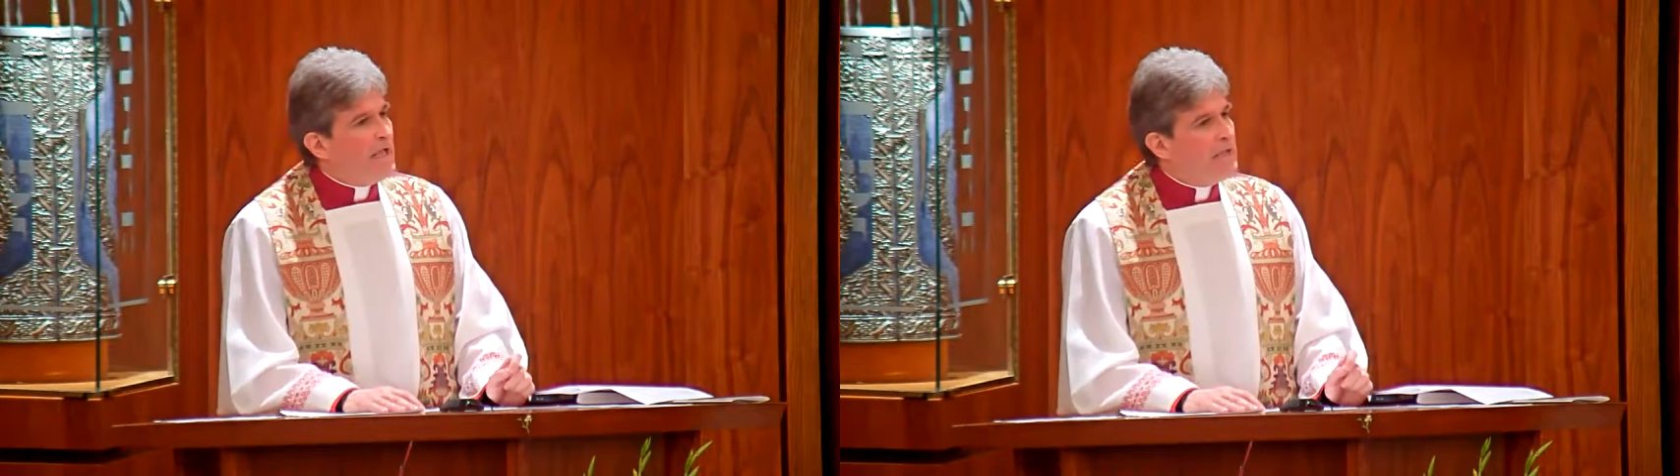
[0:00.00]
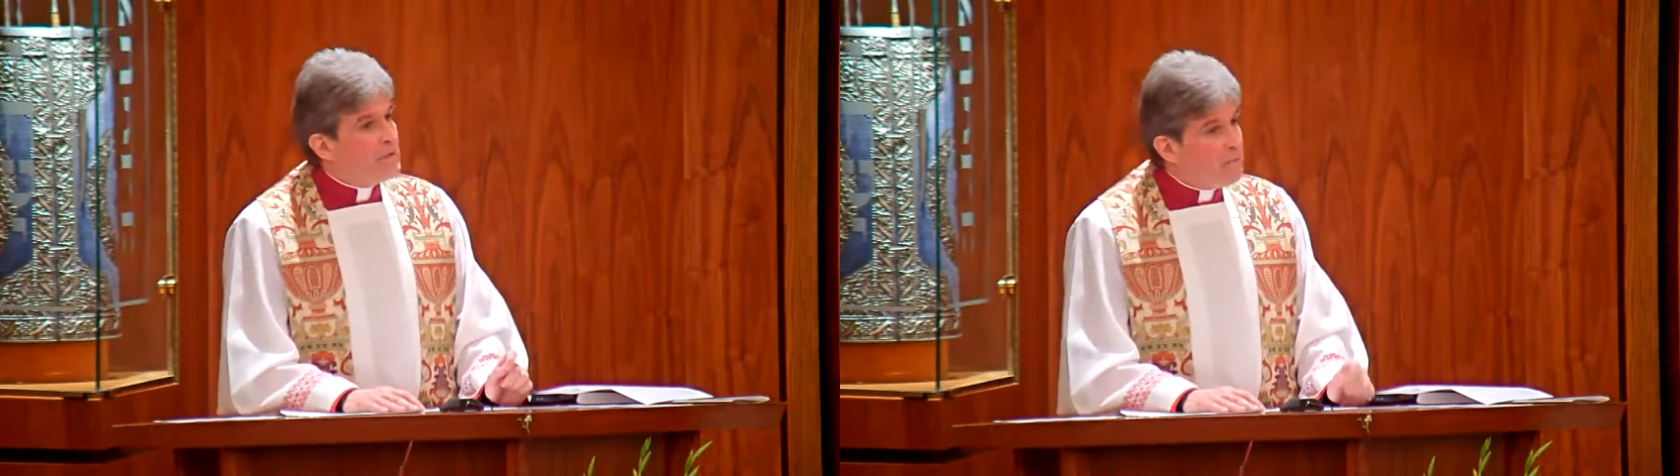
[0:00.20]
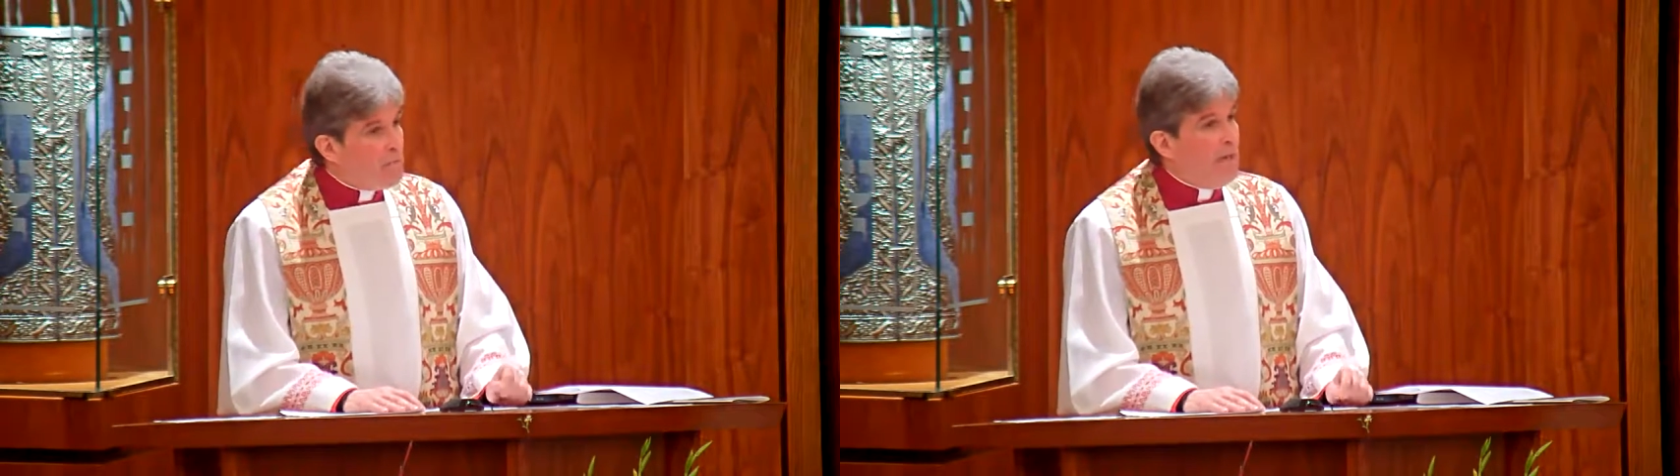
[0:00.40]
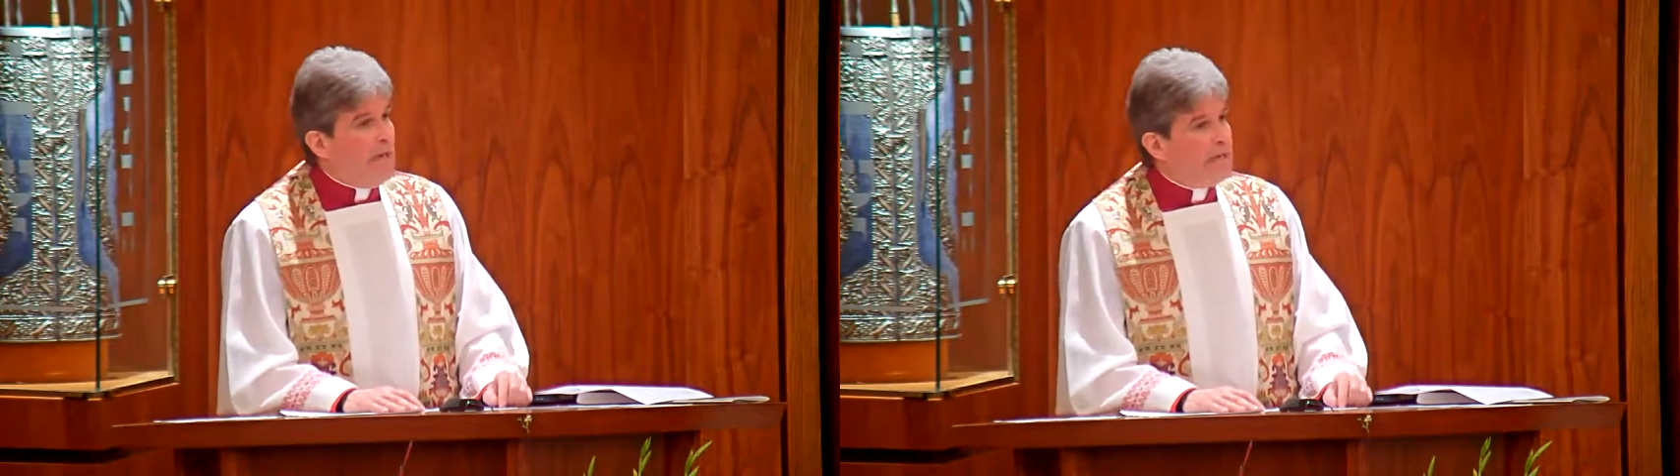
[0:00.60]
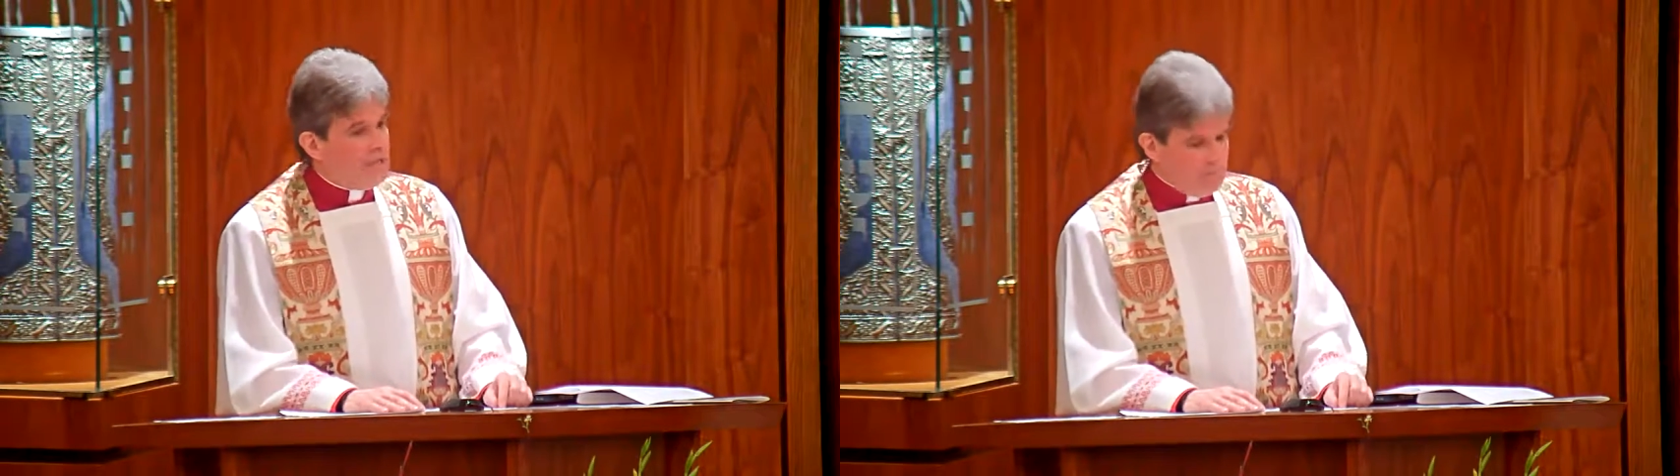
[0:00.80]
and
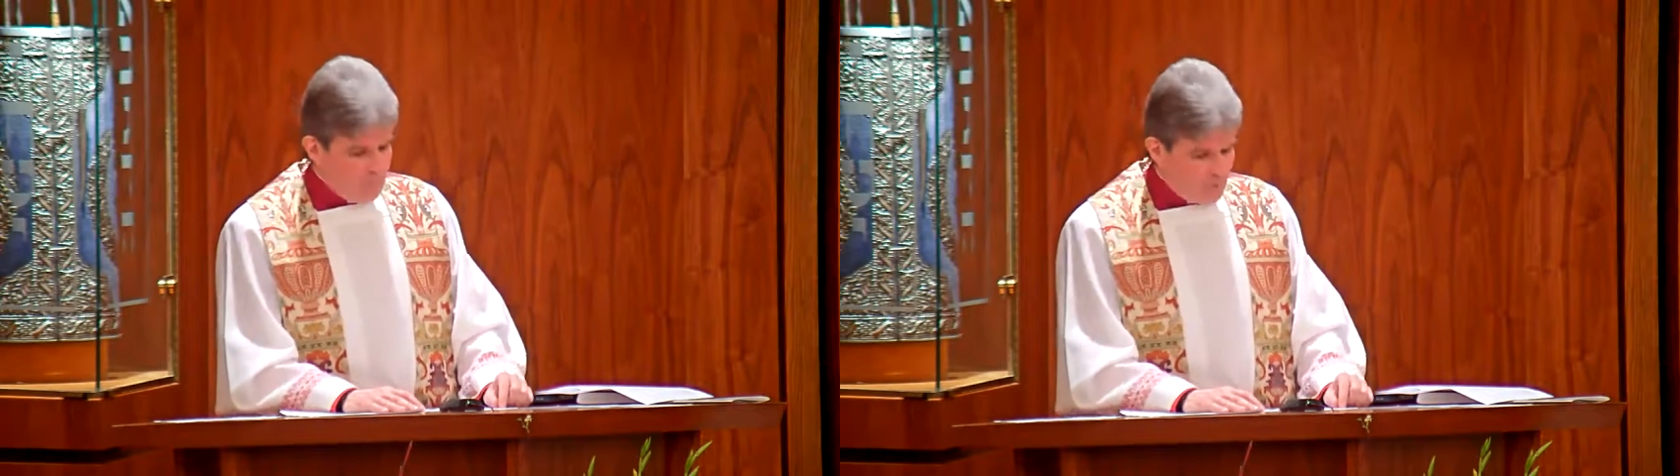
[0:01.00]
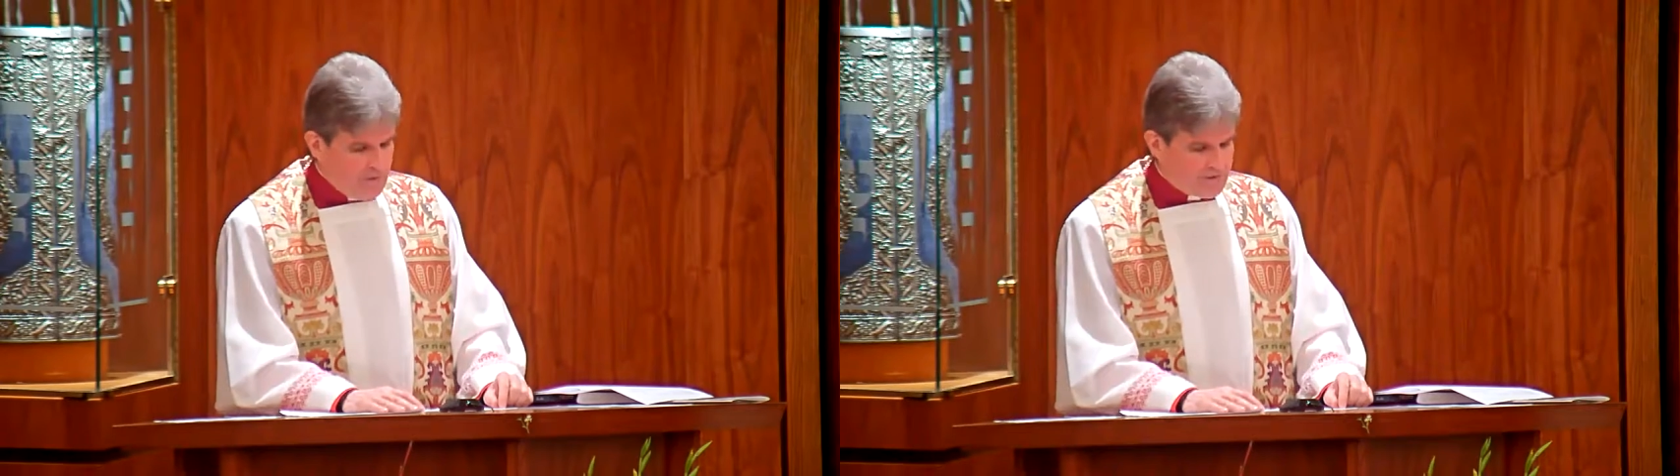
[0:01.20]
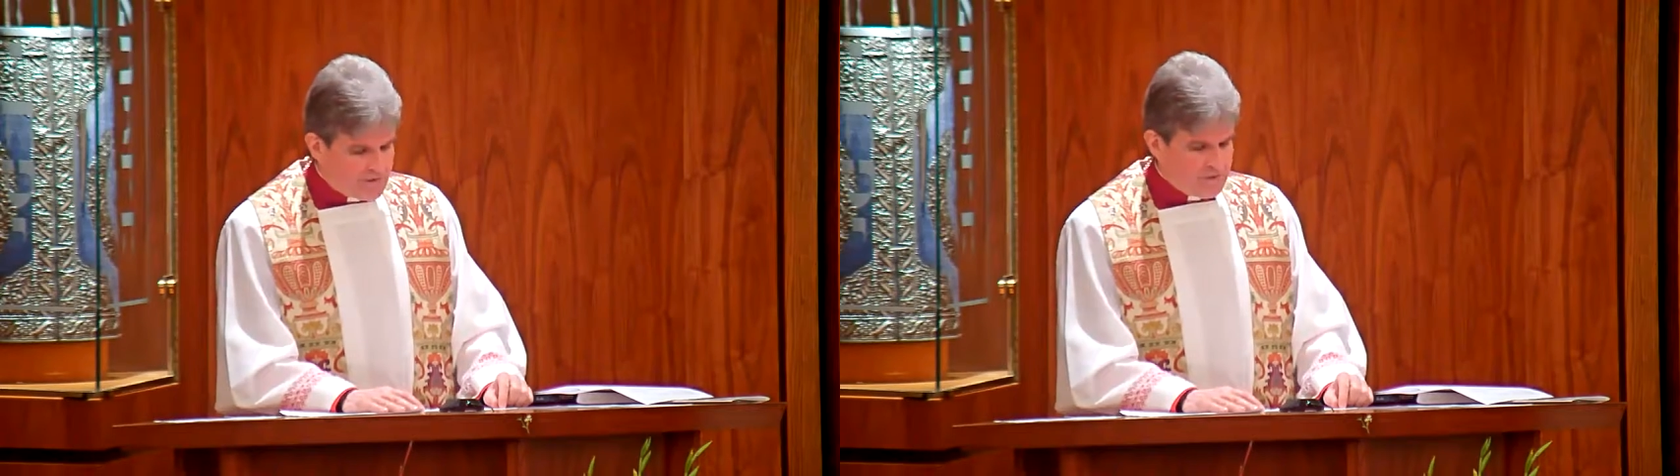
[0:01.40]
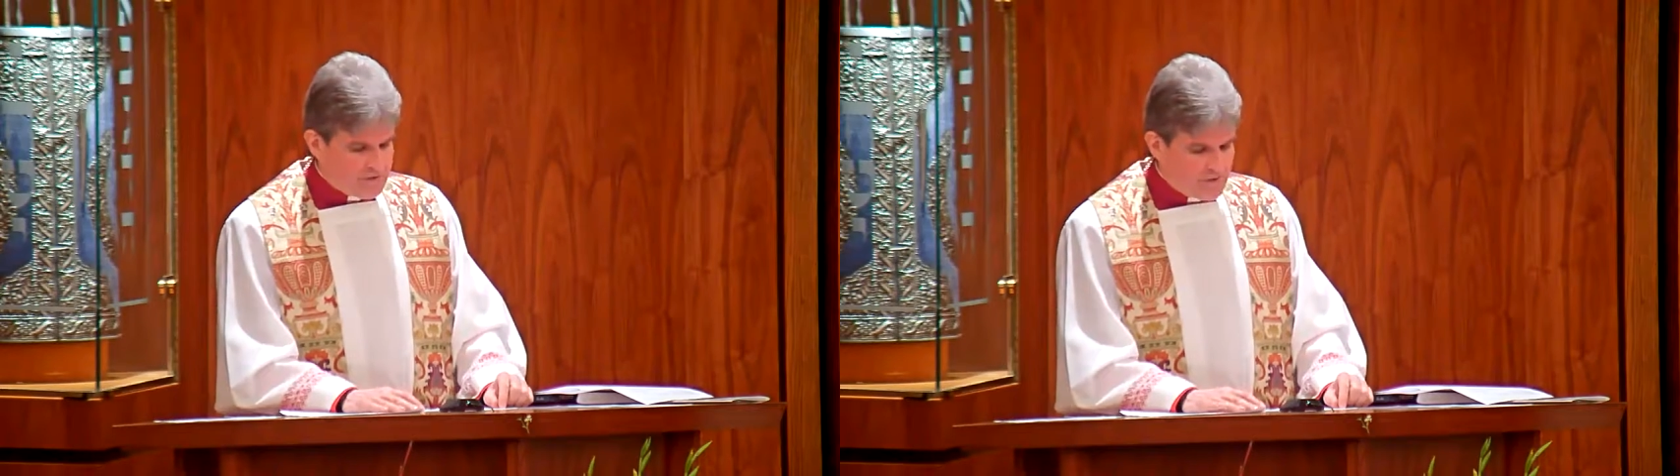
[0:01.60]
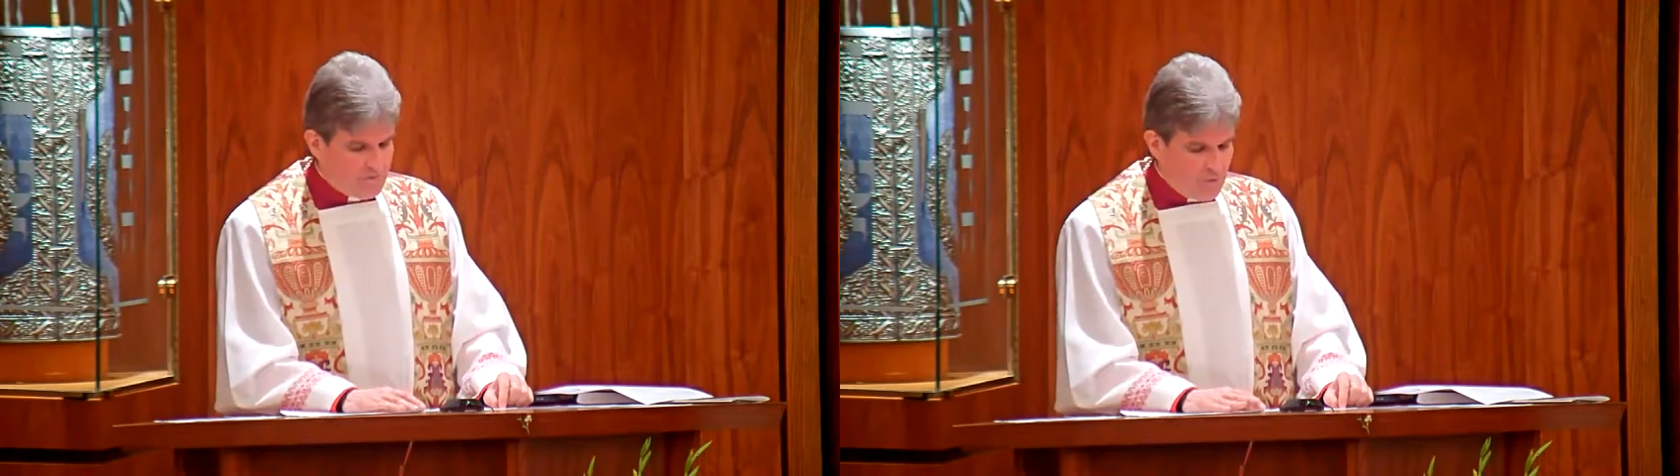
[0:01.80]
abiding
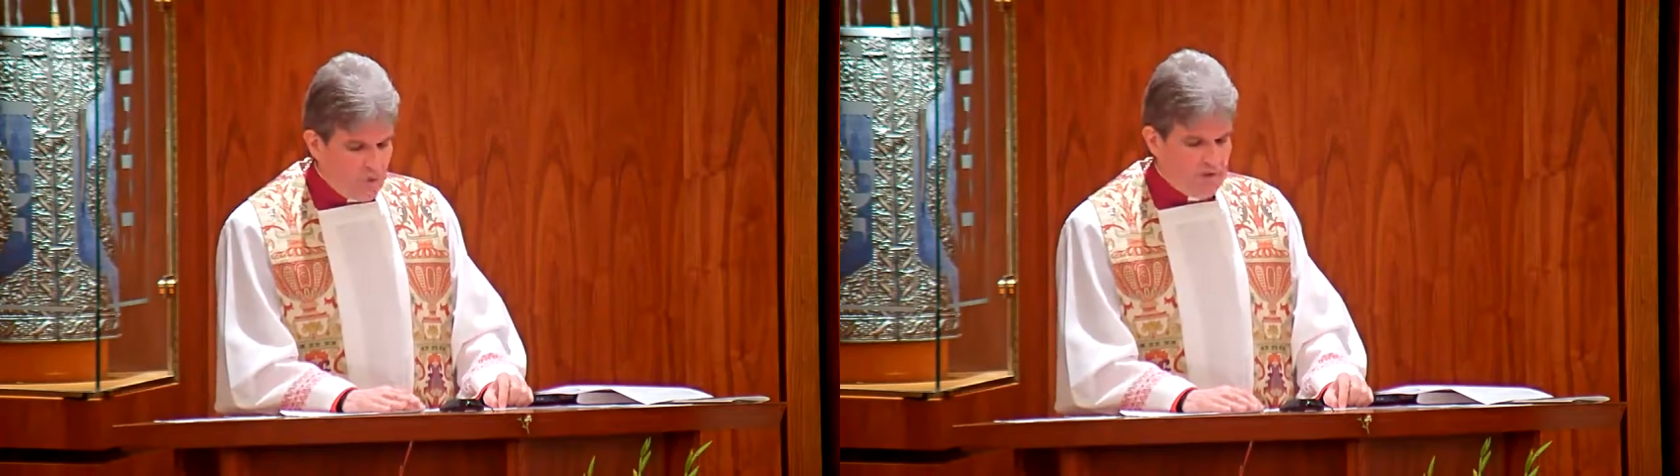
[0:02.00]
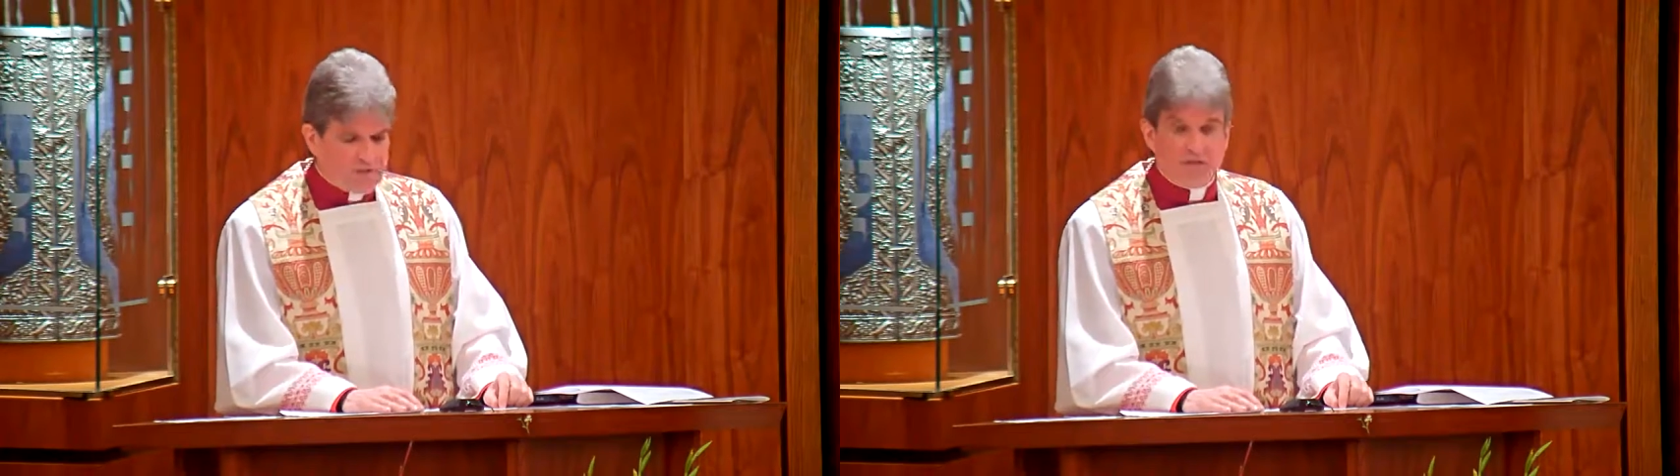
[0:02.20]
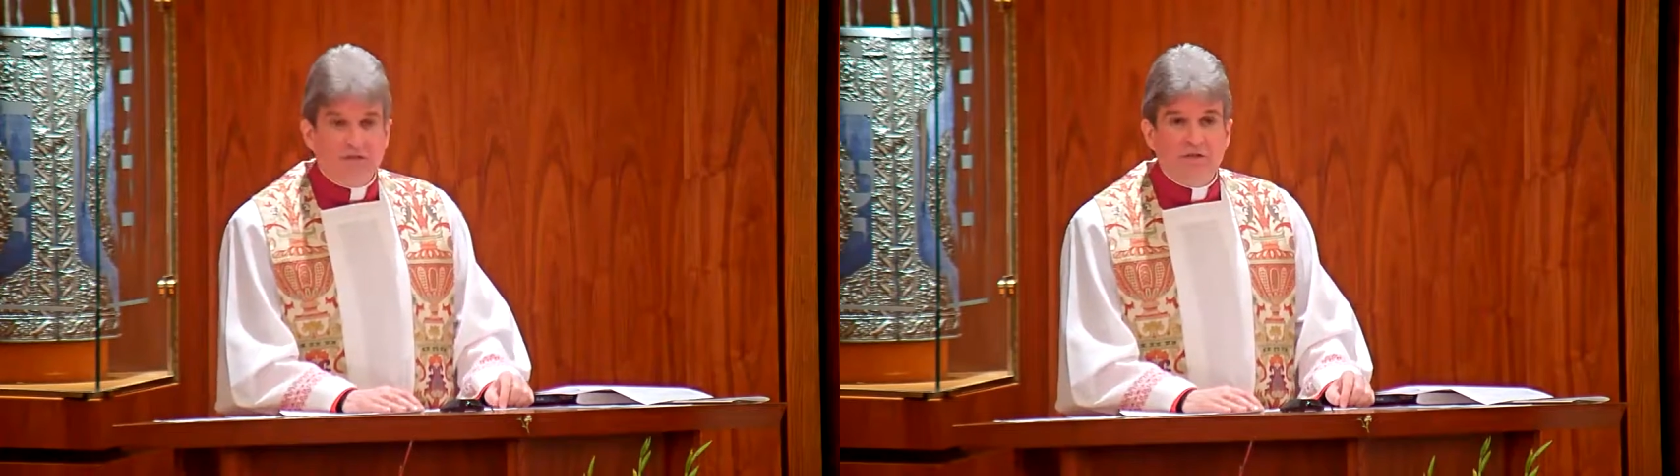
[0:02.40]
presence of Christ